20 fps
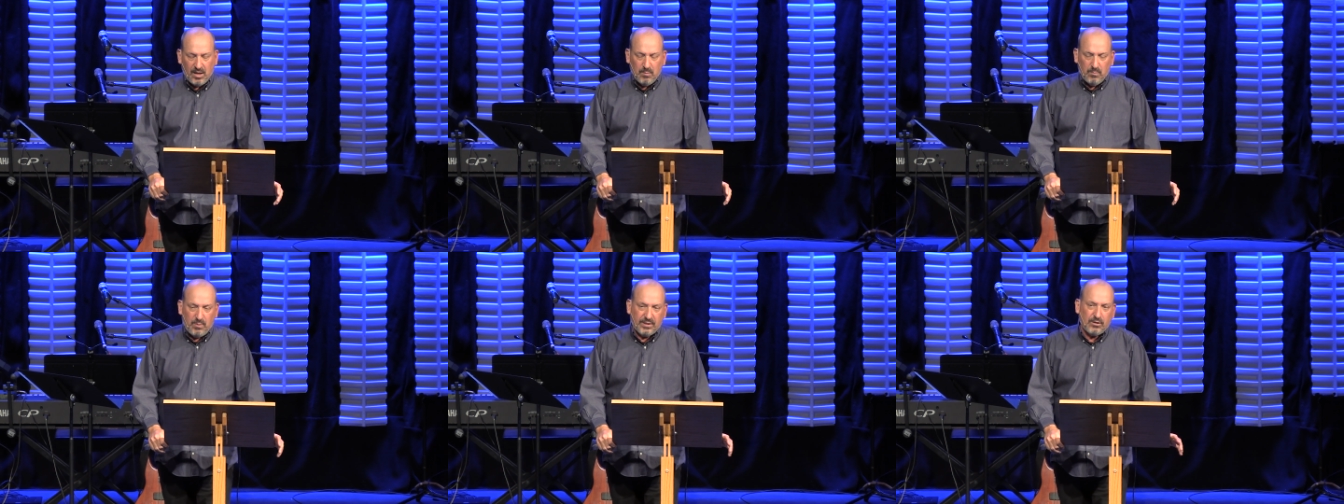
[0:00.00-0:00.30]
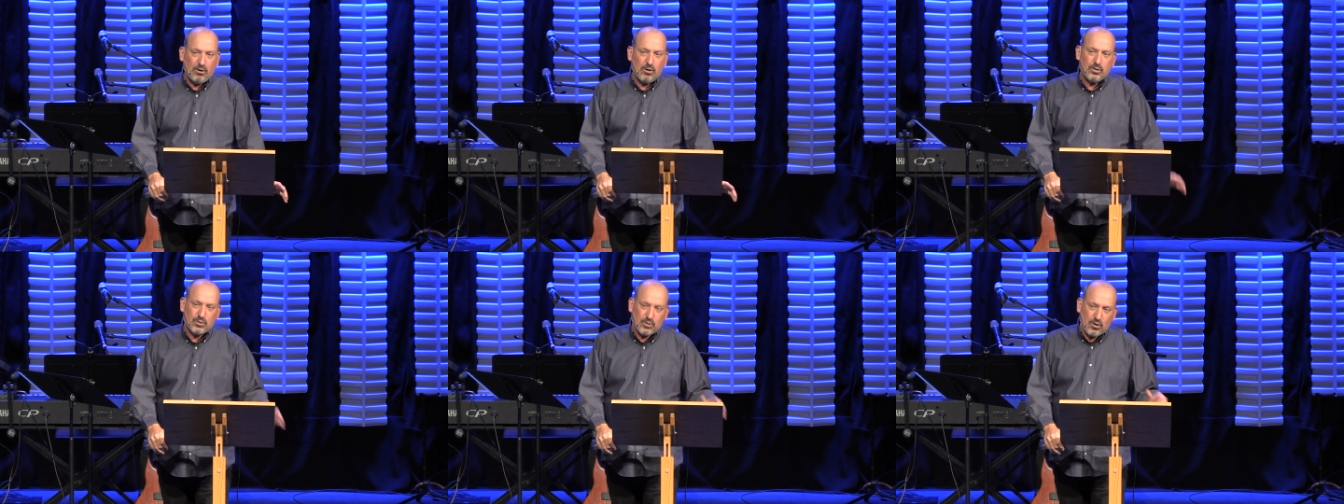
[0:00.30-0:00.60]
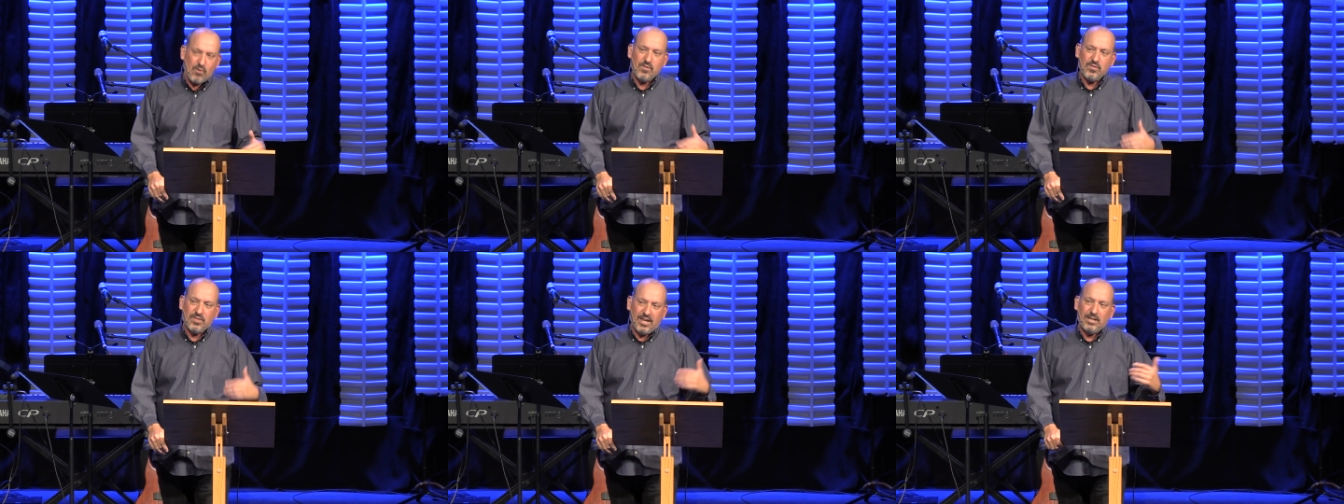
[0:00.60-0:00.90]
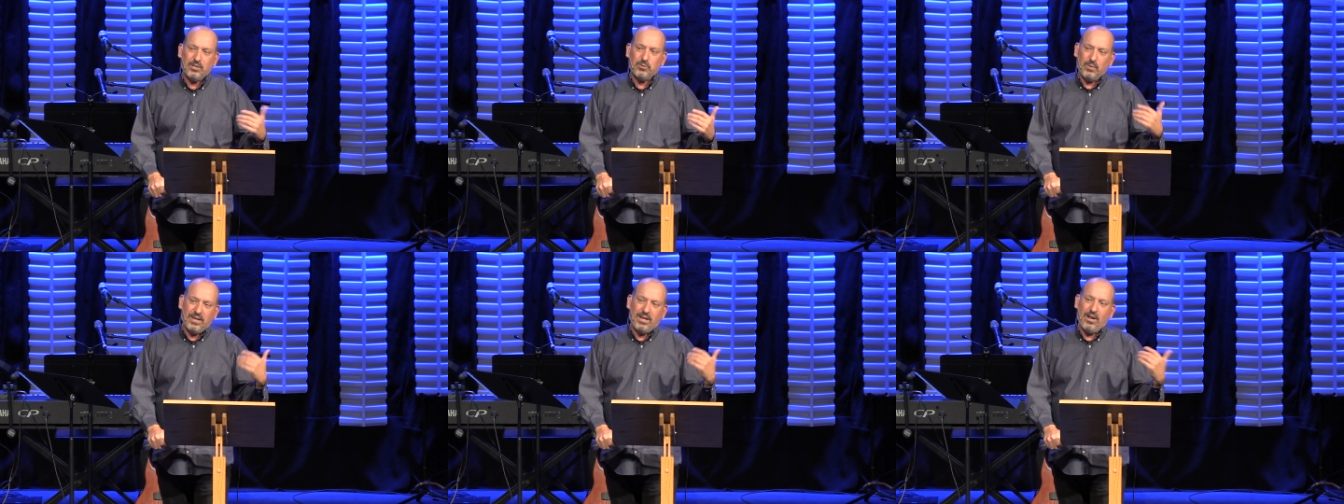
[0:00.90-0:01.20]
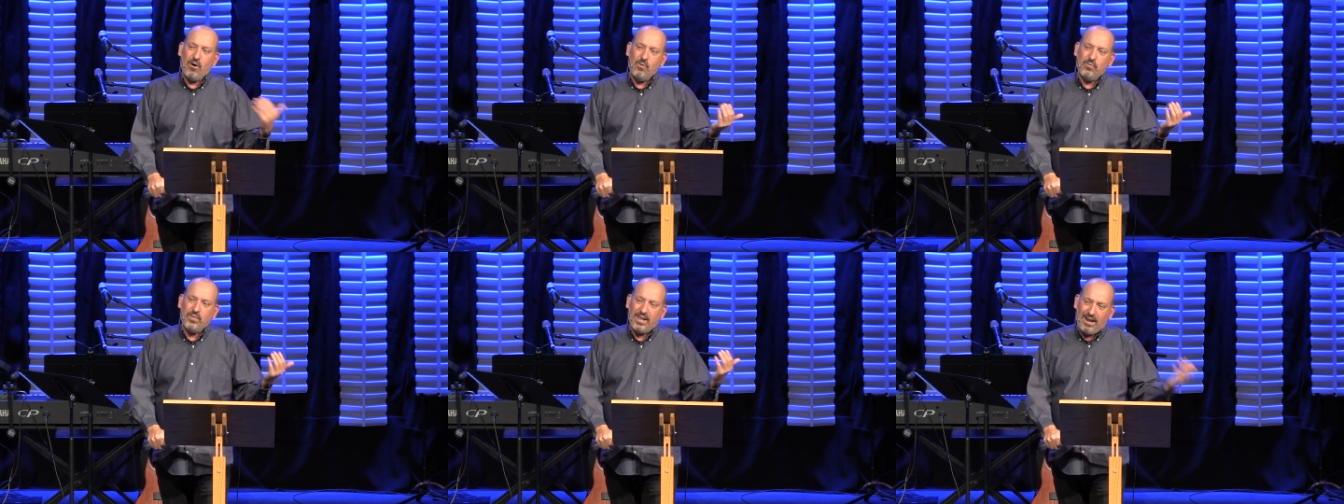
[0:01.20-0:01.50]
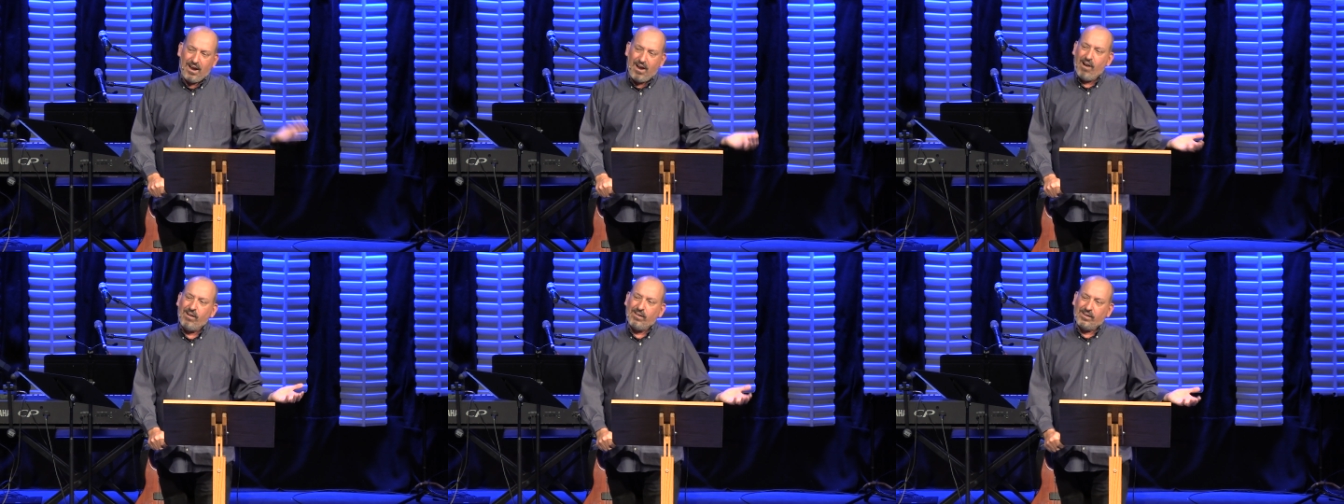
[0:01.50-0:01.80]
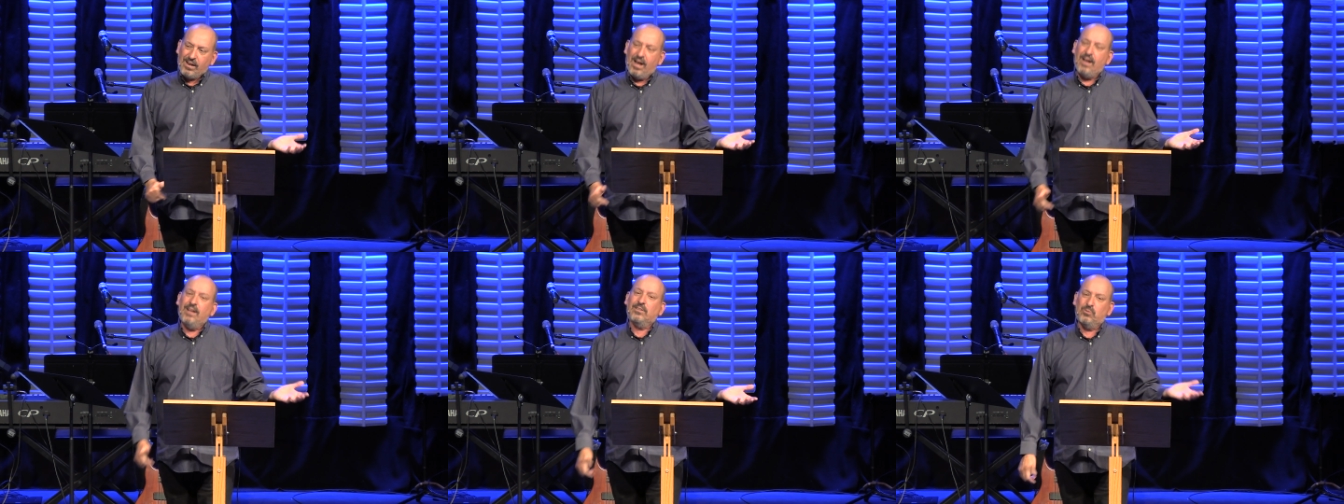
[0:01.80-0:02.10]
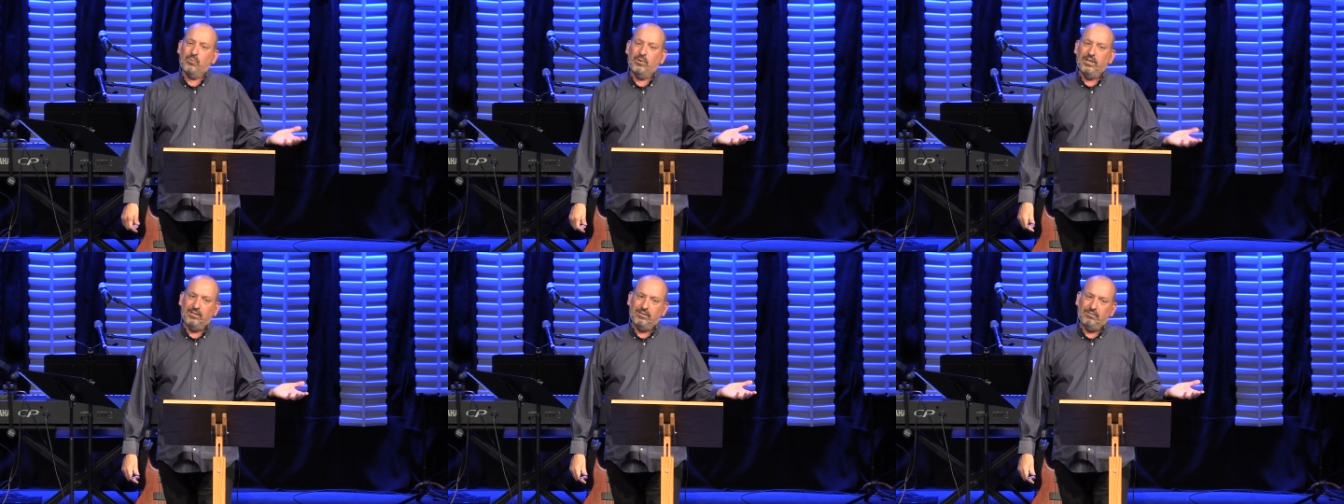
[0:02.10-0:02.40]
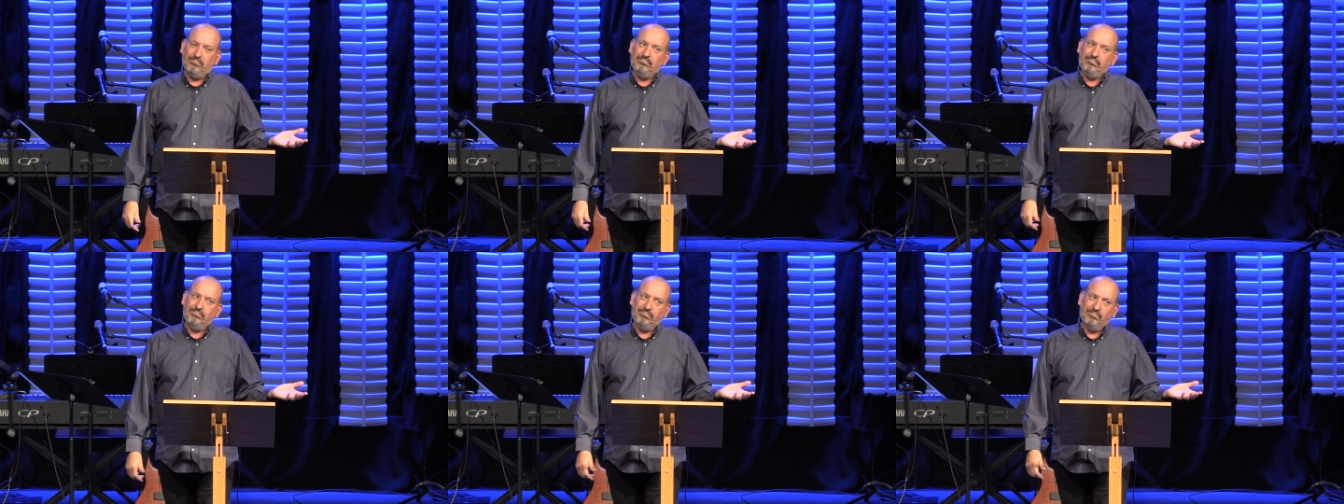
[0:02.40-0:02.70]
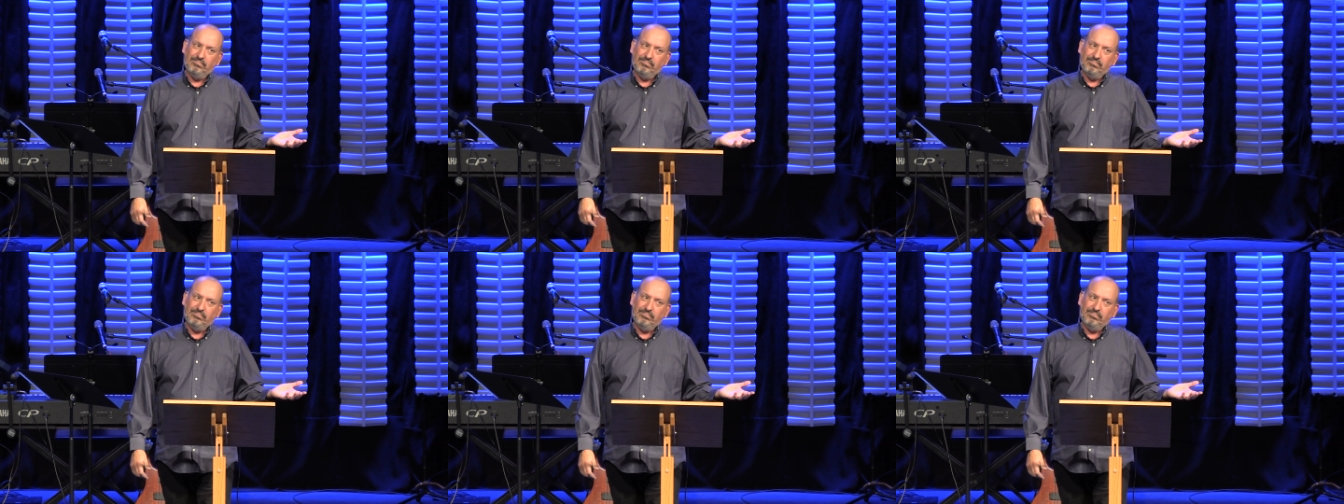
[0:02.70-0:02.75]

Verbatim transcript: But there are certain things we know that are God's will.